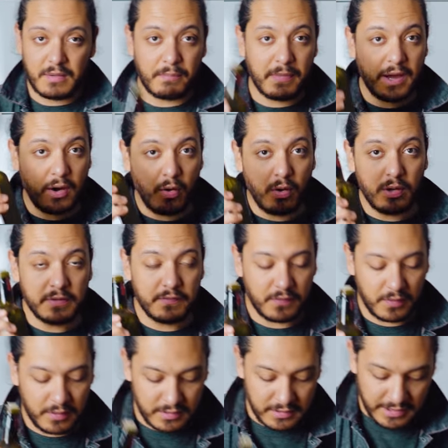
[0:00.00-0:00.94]
my olive
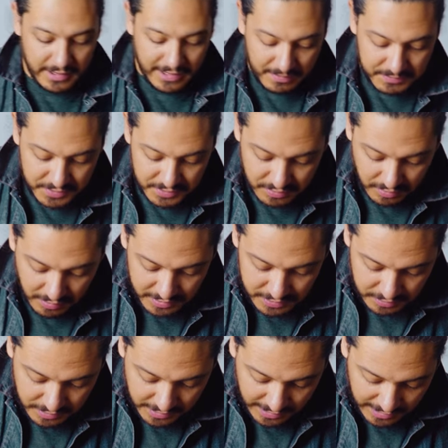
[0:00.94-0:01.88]
oil and I'm just going
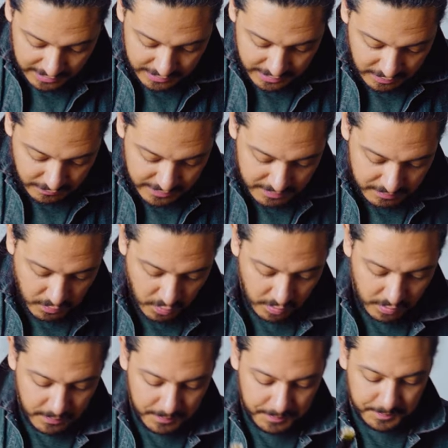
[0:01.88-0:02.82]
to add a little bit
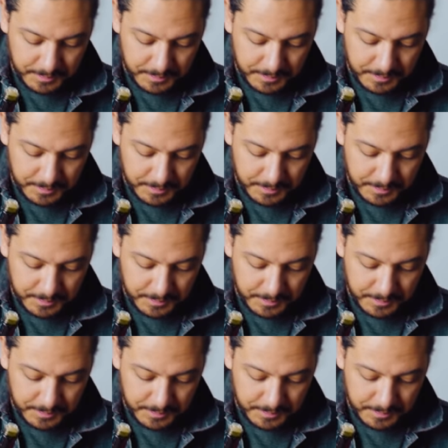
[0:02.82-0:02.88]
more.